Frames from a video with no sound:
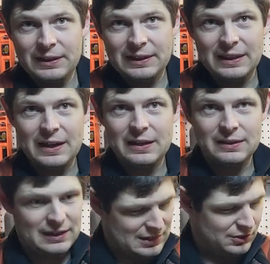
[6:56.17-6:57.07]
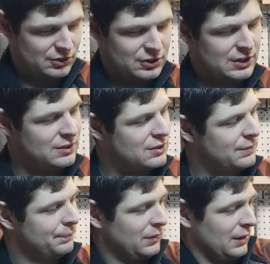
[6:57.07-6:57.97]
like that, just
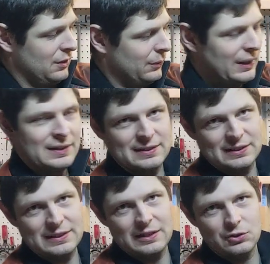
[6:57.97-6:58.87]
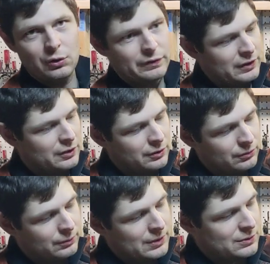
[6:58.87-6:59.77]
because the way this extends over your
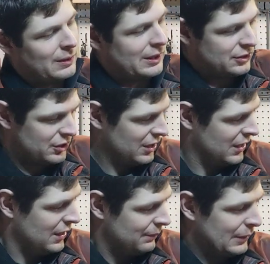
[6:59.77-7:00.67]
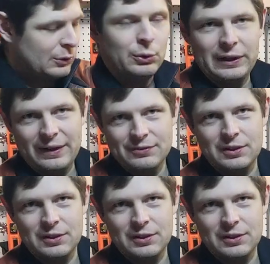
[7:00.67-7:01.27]
wristwatch, it'd be cool to have